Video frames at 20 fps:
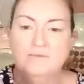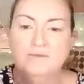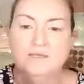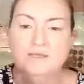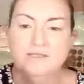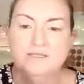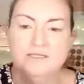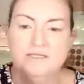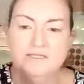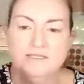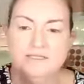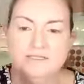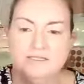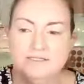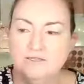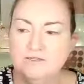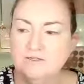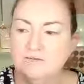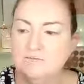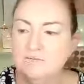This is
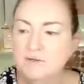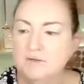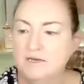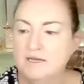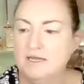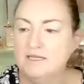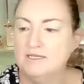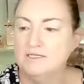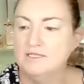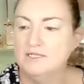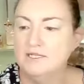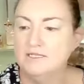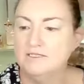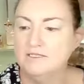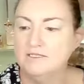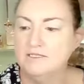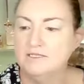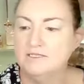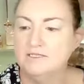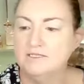Nude by Nature. So
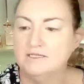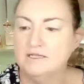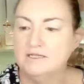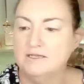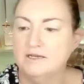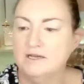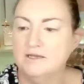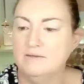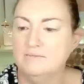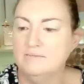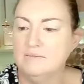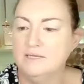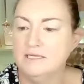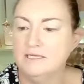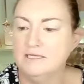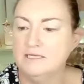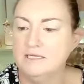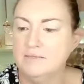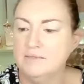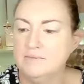this is a light,
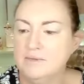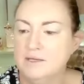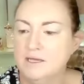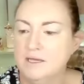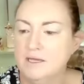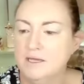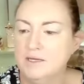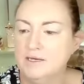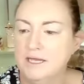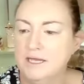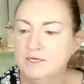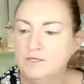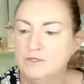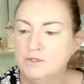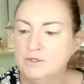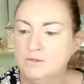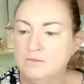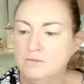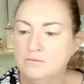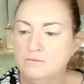medium,
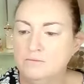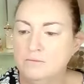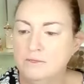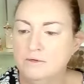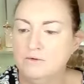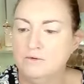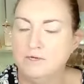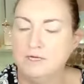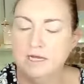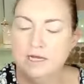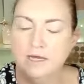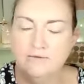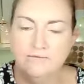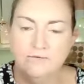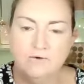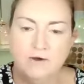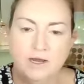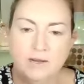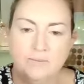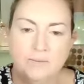natural mineral
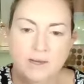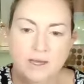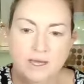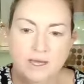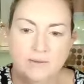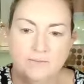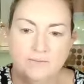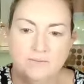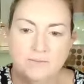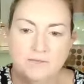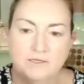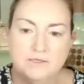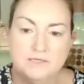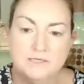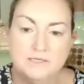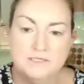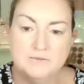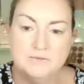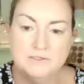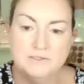cover-up.
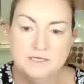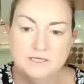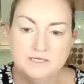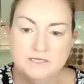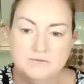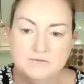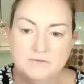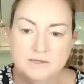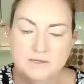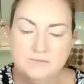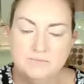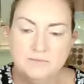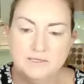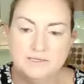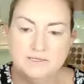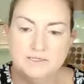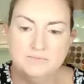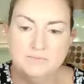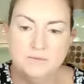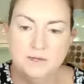This was actually
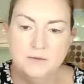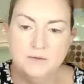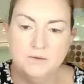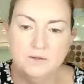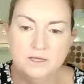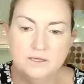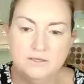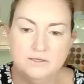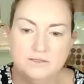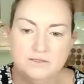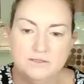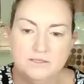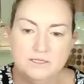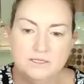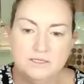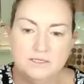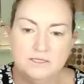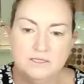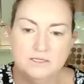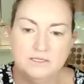recommended by
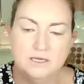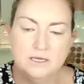the